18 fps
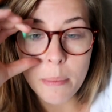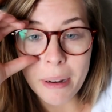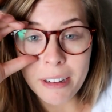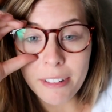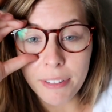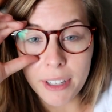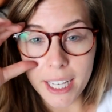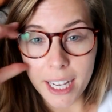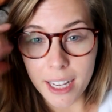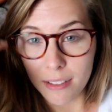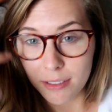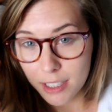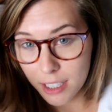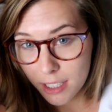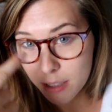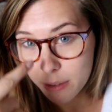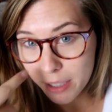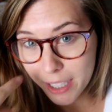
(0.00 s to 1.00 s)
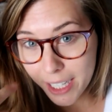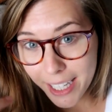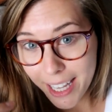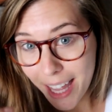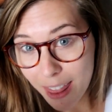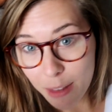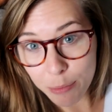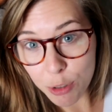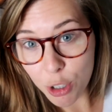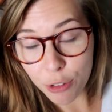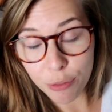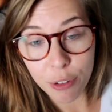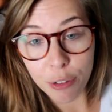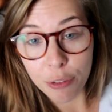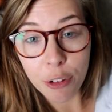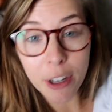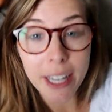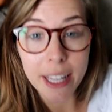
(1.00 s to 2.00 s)
at the benefit counter so I can get them done
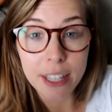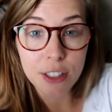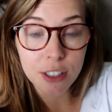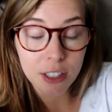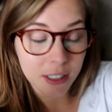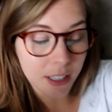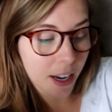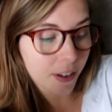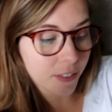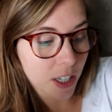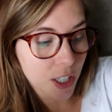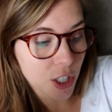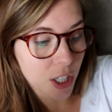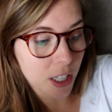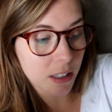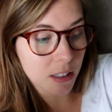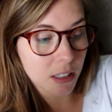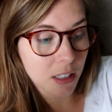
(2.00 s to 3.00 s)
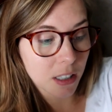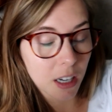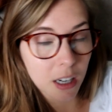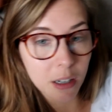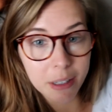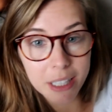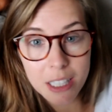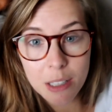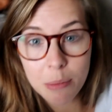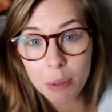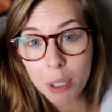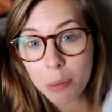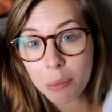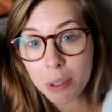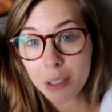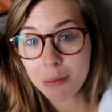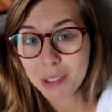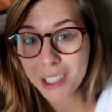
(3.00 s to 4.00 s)
for free. It's just I haven't had a chance to go into
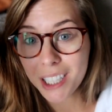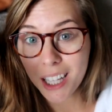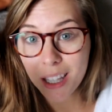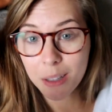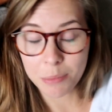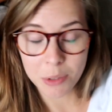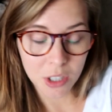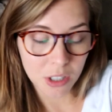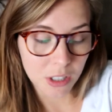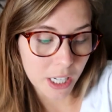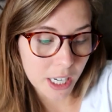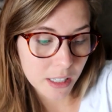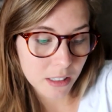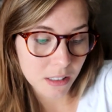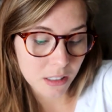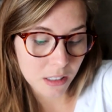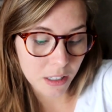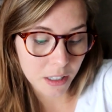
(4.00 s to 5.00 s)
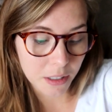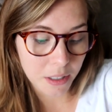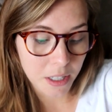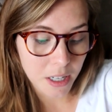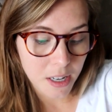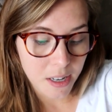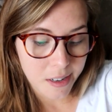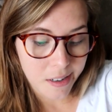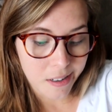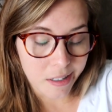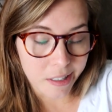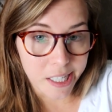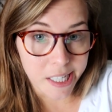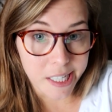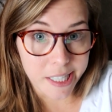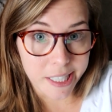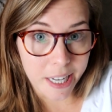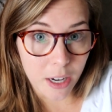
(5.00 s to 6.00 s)
Birmingham and get them done yet, so I
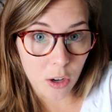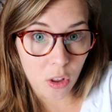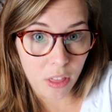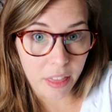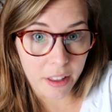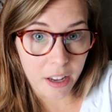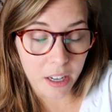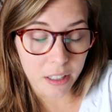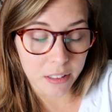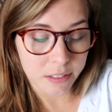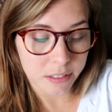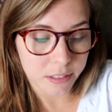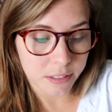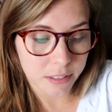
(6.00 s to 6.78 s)
need to get on that.